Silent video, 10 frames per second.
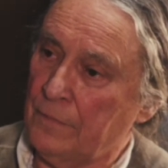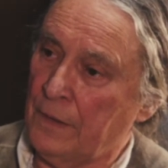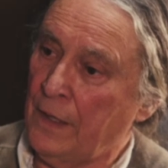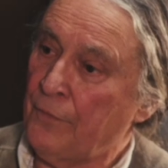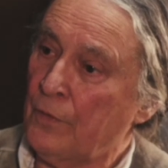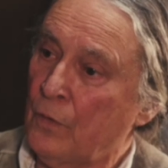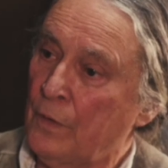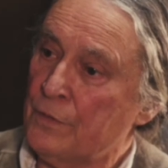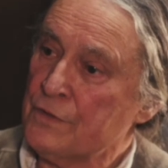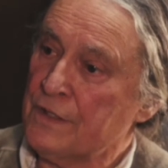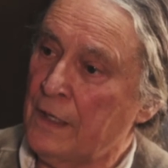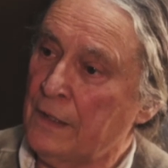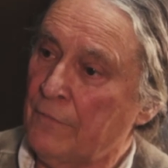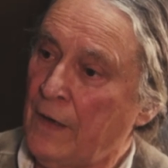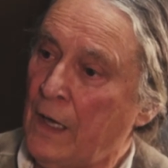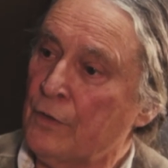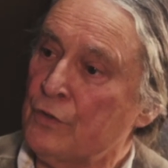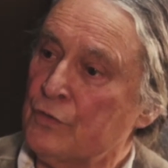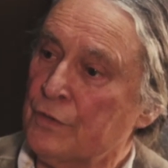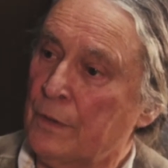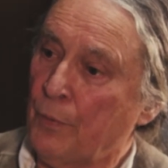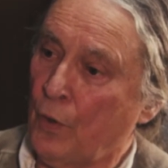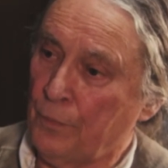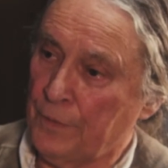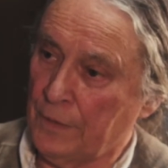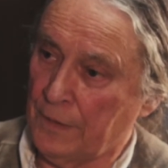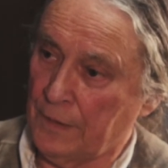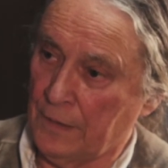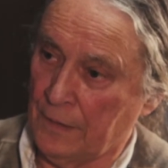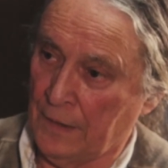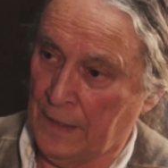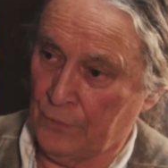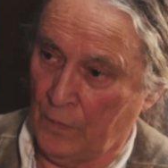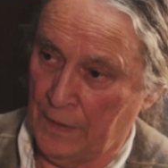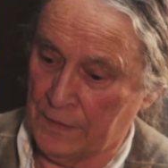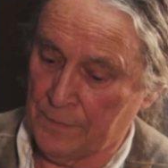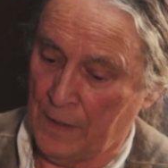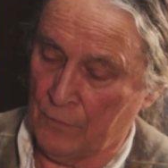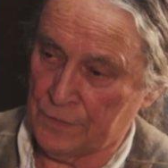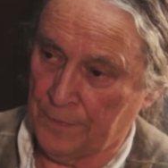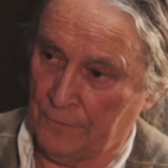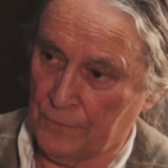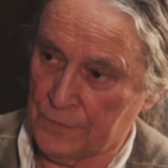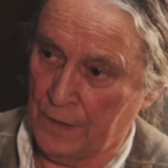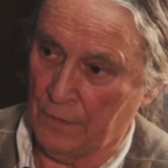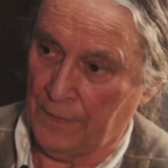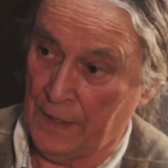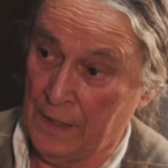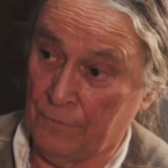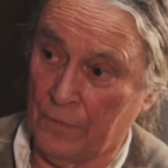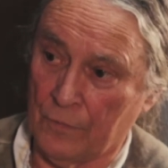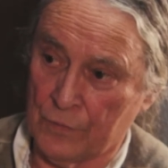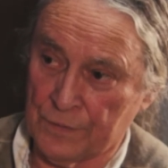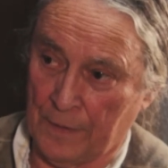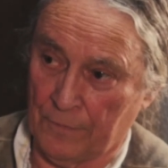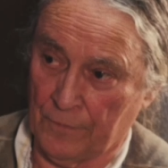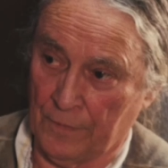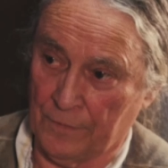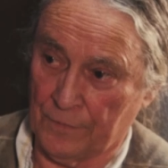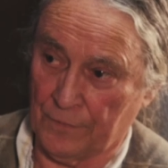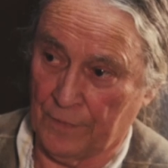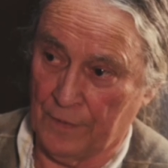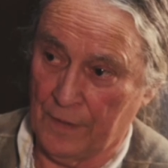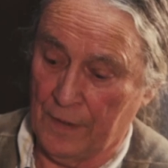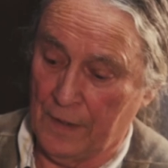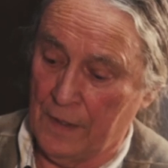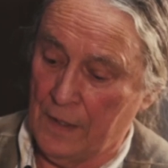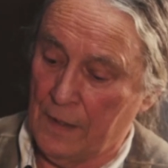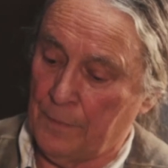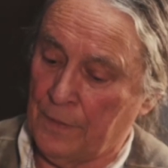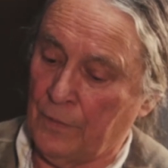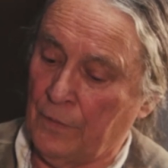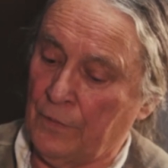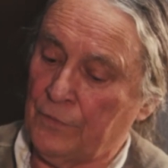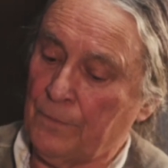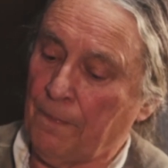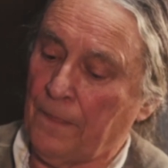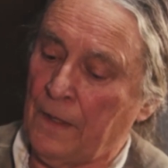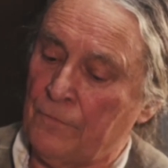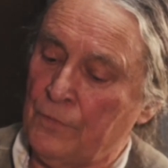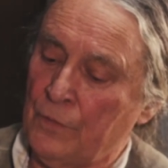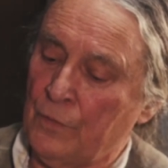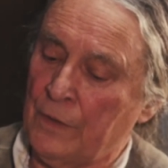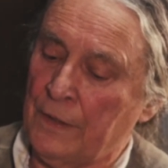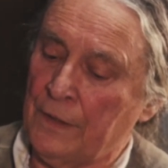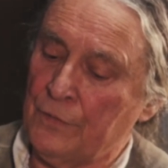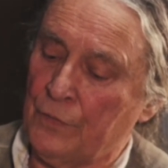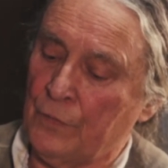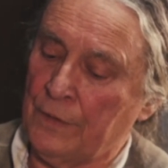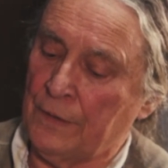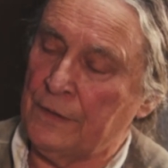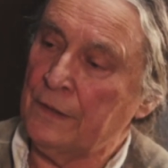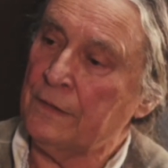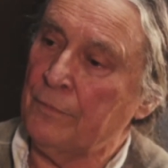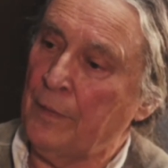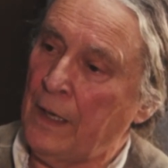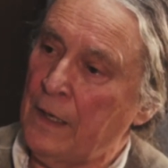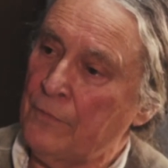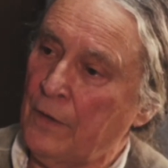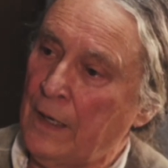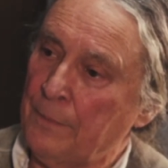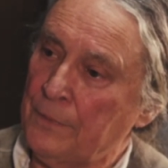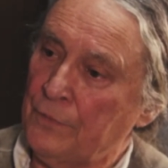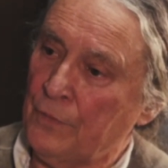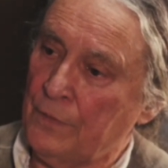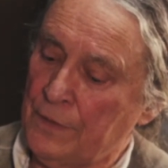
an ethical understanding of how to use it appropriately. And that's why it's about respect for self and respect for others. yeah. Because if you get into it, addictive behavior happens during